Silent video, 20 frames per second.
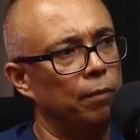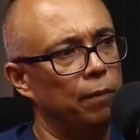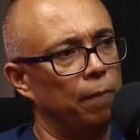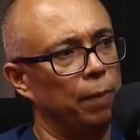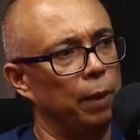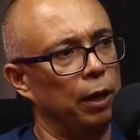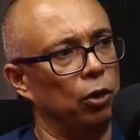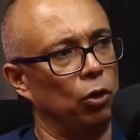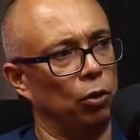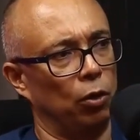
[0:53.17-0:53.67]

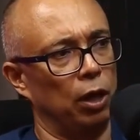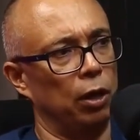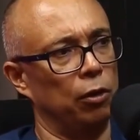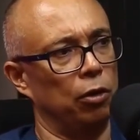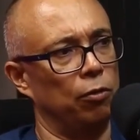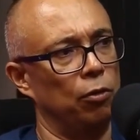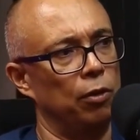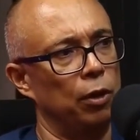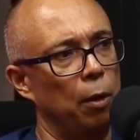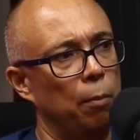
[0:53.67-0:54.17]
that you can
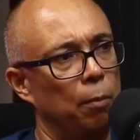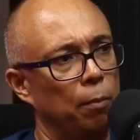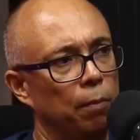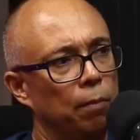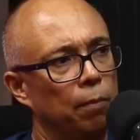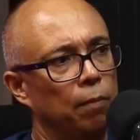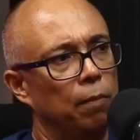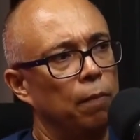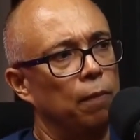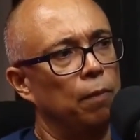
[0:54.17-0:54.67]
flip
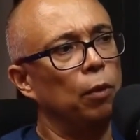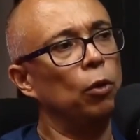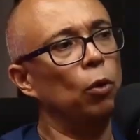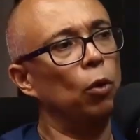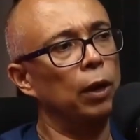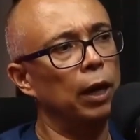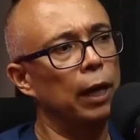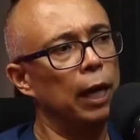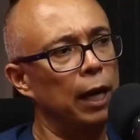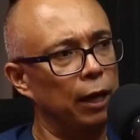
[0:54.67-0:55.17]
to
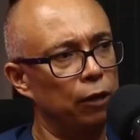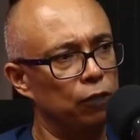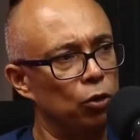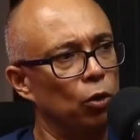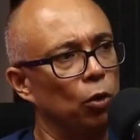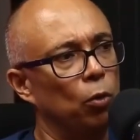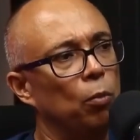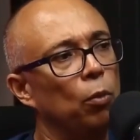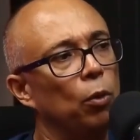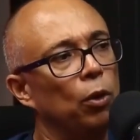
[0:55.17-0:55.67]
a gained
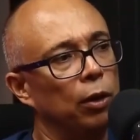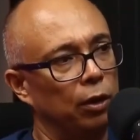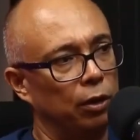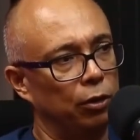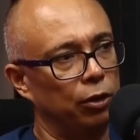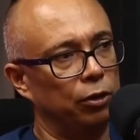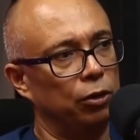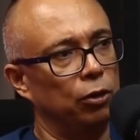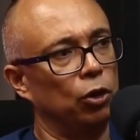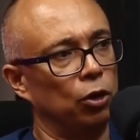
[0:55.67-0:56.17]
loop within
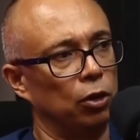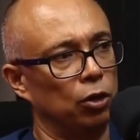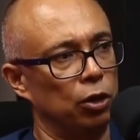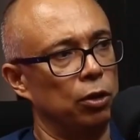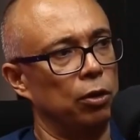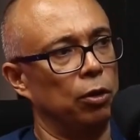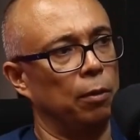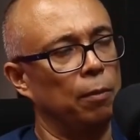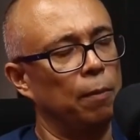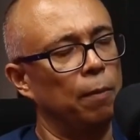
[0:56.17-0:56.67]
the
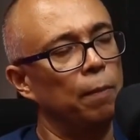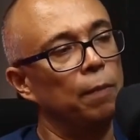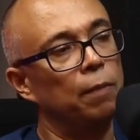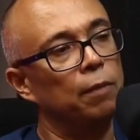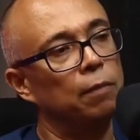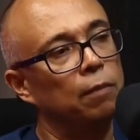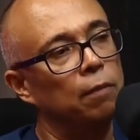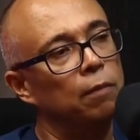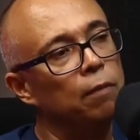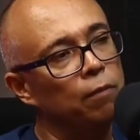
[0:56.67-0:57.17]
circuit
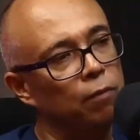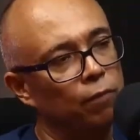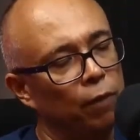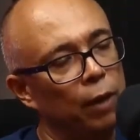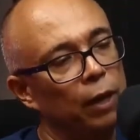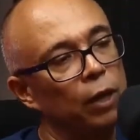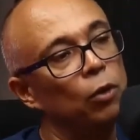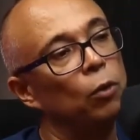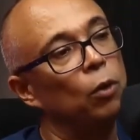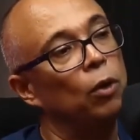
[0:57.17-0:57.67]

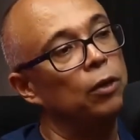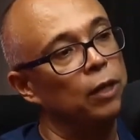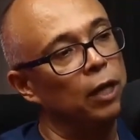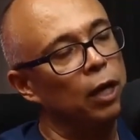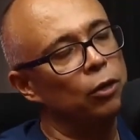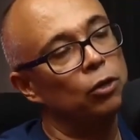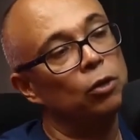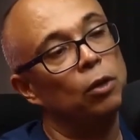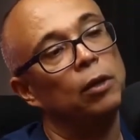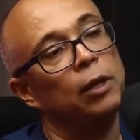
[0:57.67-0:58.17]
that will
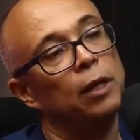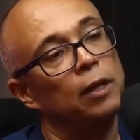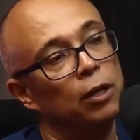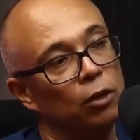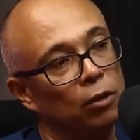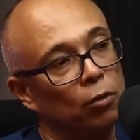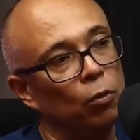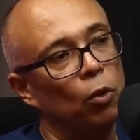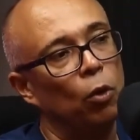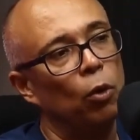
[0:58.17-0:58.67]
naturally
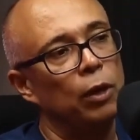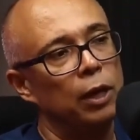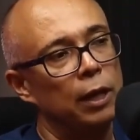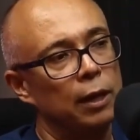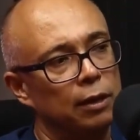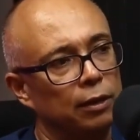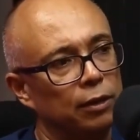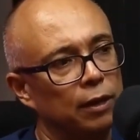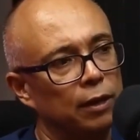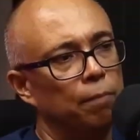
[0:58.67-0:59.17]
give more
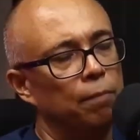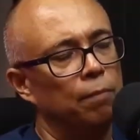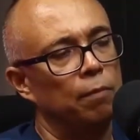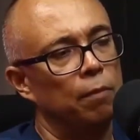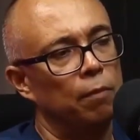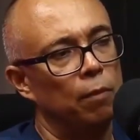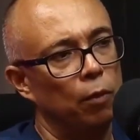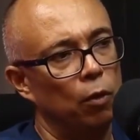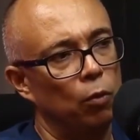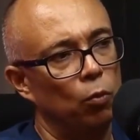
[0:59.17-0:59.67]
gain,
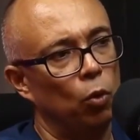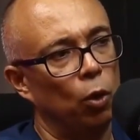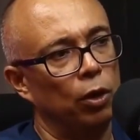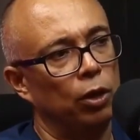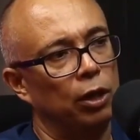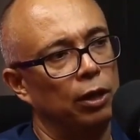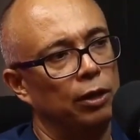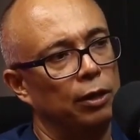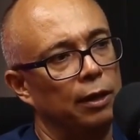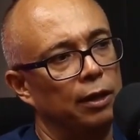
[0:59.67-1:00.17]
which
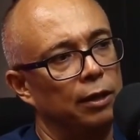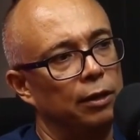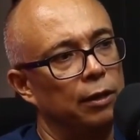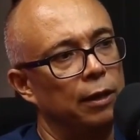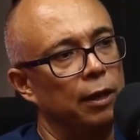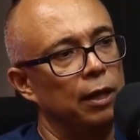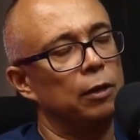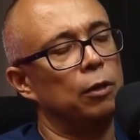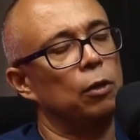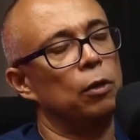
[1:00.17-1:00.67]
is this
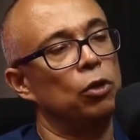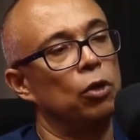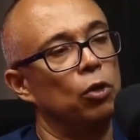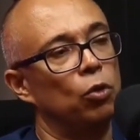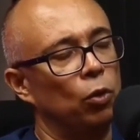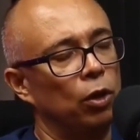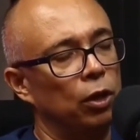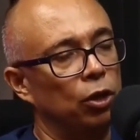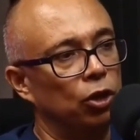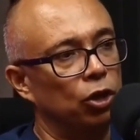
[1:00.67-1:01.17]
little
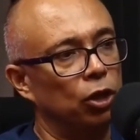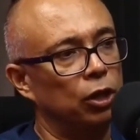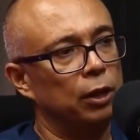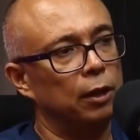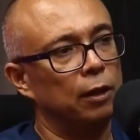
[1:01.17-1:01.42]
switch here